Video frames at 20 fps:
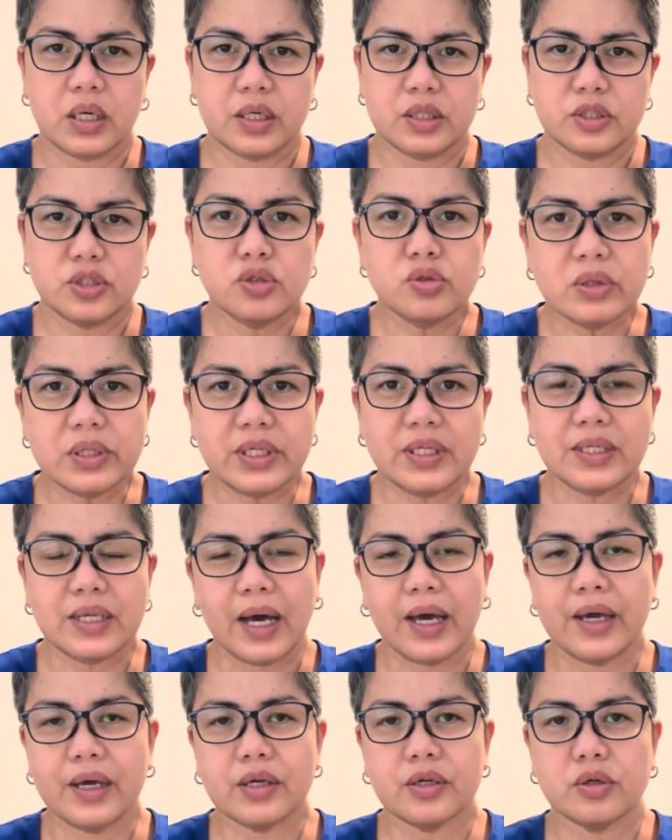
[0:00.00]
newly
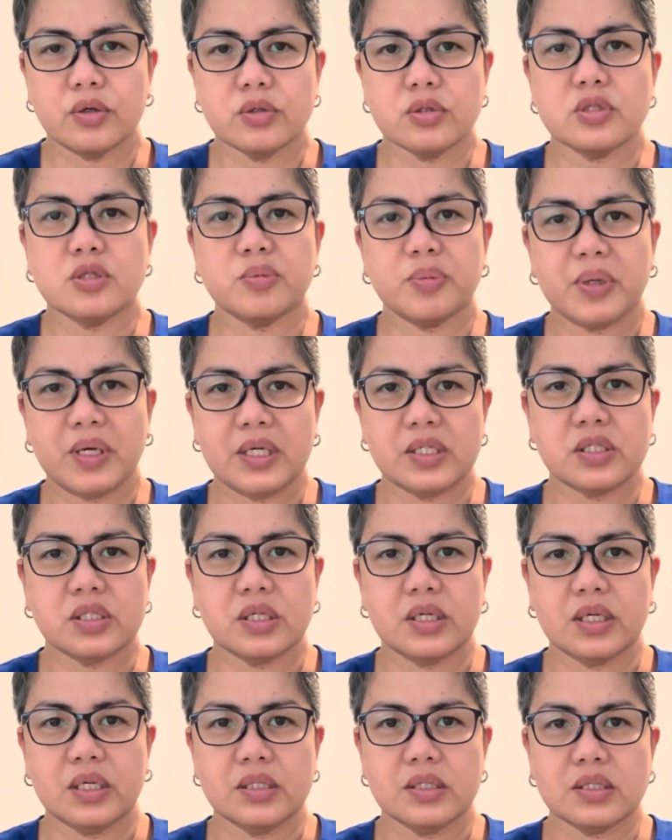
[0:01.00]
diagnosed
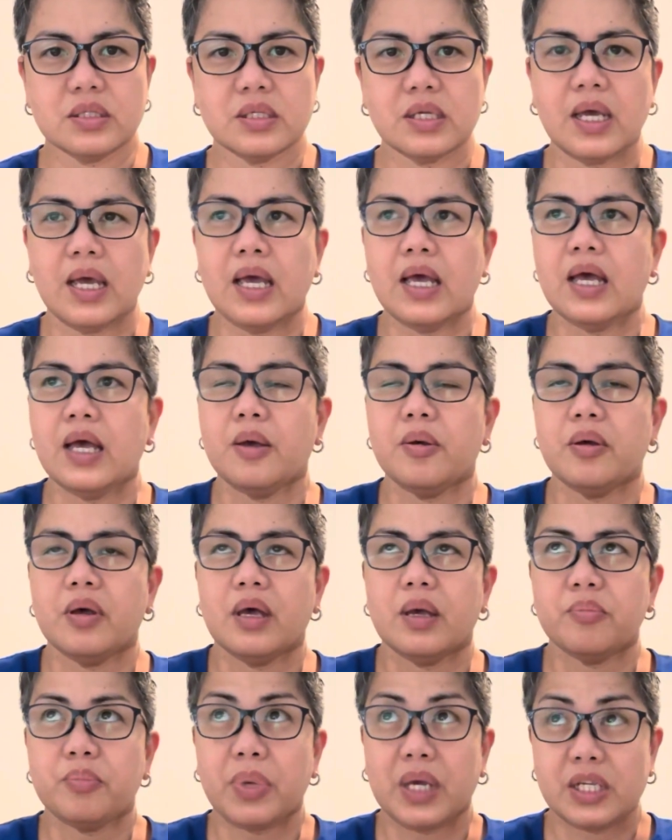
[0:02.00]

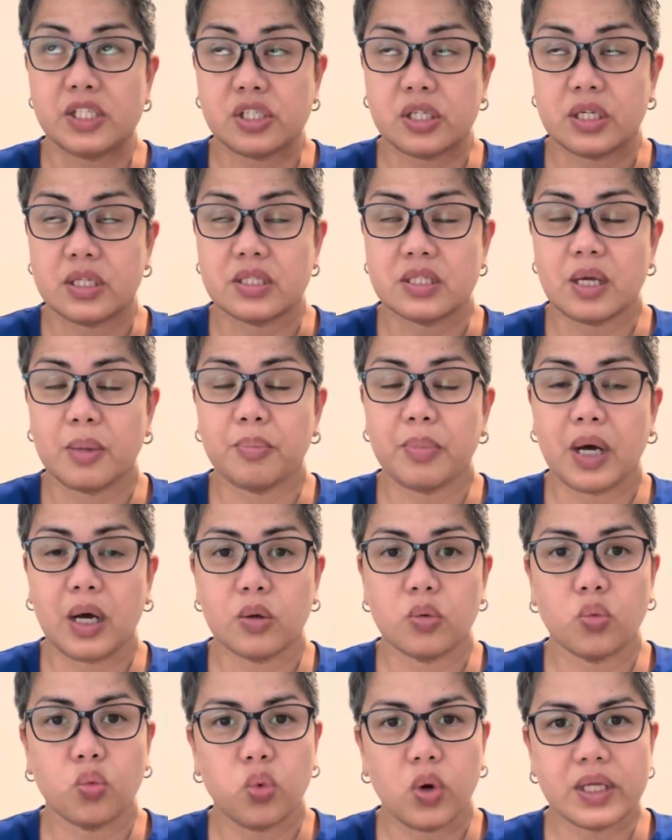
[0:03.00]
patients
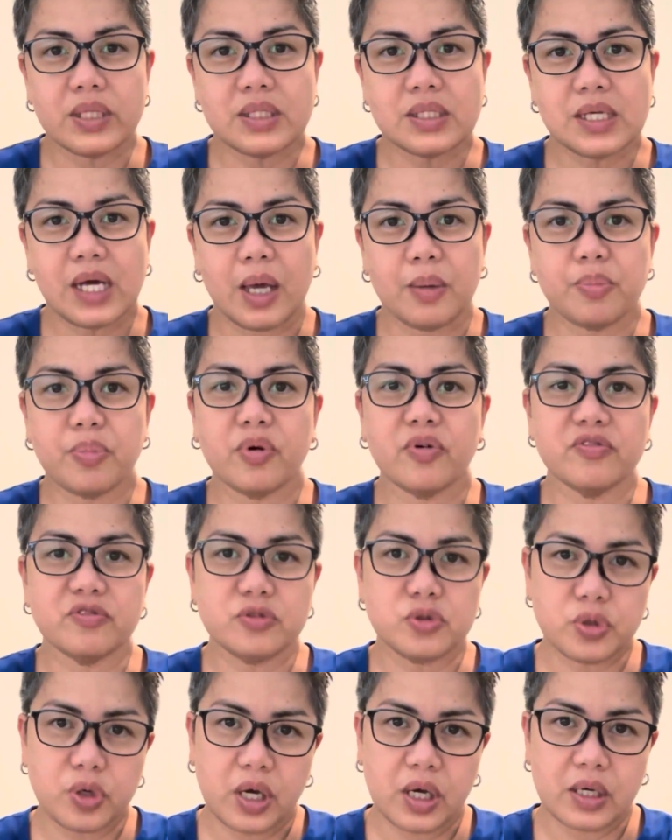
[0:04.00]
about what type of
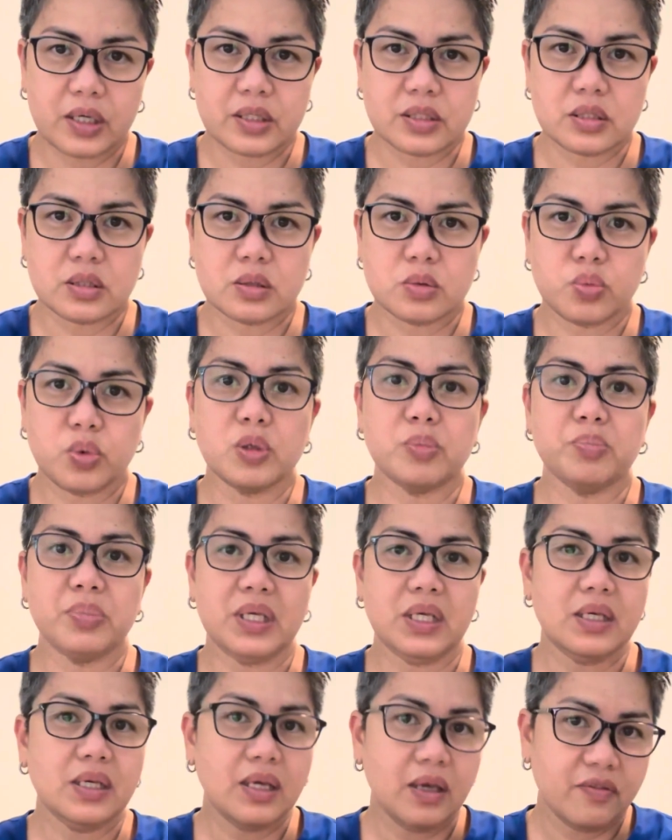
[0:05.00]
drugs will
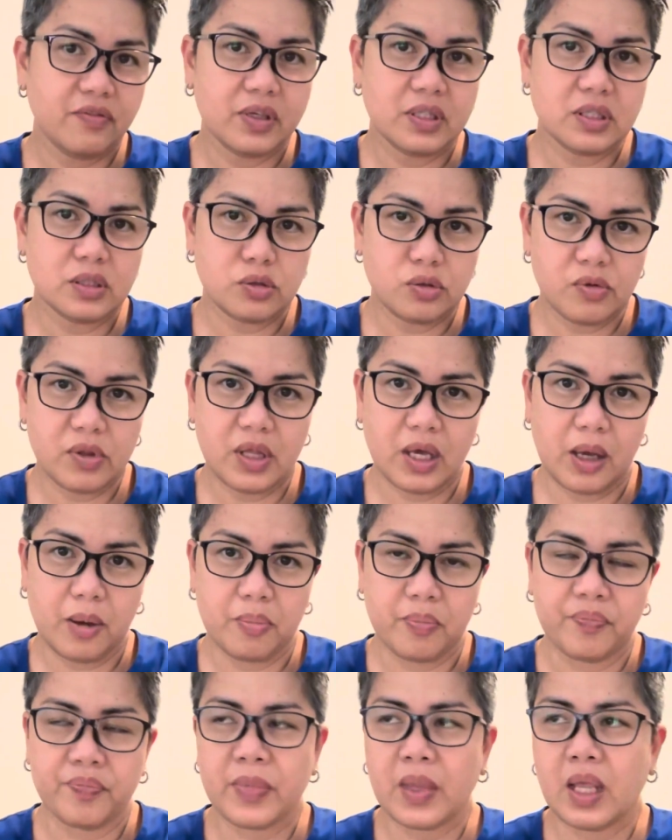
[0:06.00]
be given to them.